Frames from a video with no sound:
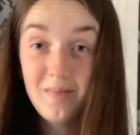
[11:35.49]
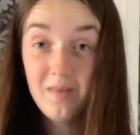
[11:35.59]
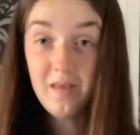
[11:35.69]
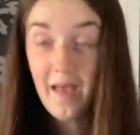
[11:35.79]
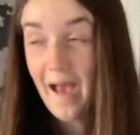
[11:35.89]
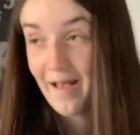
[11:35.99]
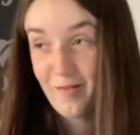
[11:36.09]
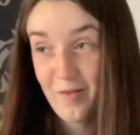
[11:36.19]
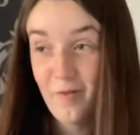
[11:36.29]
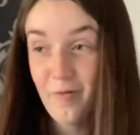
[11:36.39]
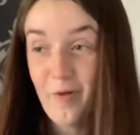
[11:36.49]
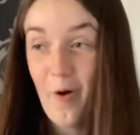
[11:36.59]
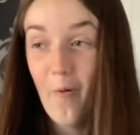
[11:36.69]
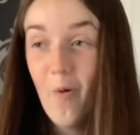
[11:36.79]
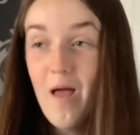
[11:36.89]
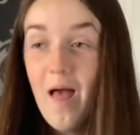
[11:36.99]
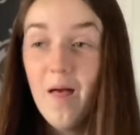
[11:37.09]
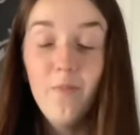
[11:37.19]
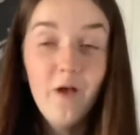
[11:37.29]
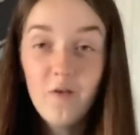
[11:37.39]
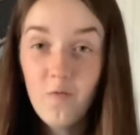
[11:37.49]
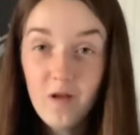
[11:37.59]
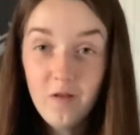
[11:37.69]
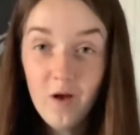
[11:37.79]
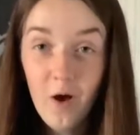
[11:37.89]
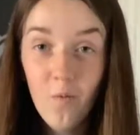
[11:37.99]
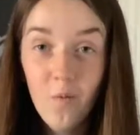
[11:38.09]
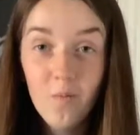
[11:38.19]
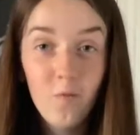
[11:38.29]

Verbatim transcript: Yes, so this video